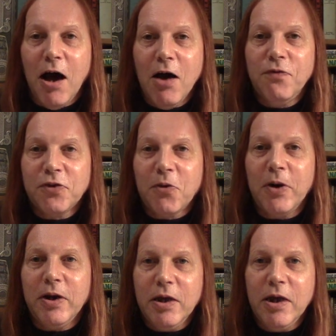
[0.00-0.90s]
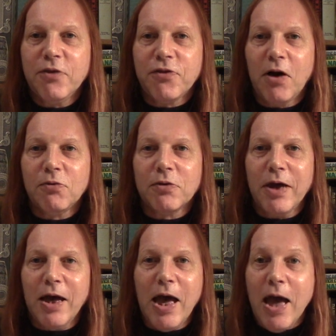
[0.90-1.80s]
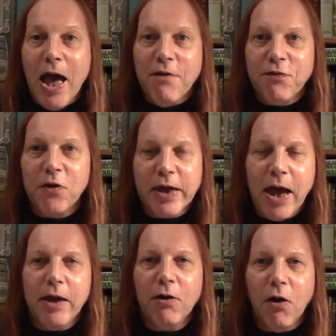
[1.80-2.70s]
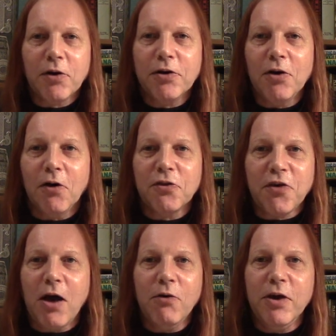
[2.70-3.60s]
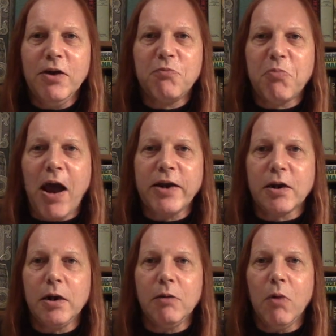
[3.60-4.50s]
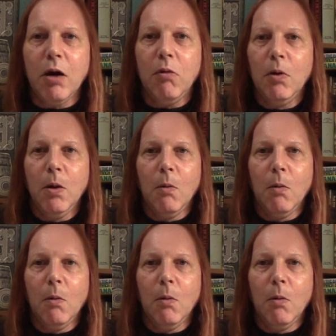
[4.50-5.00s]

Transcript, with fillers: over twenty years old e ever again on on the show is practically, well,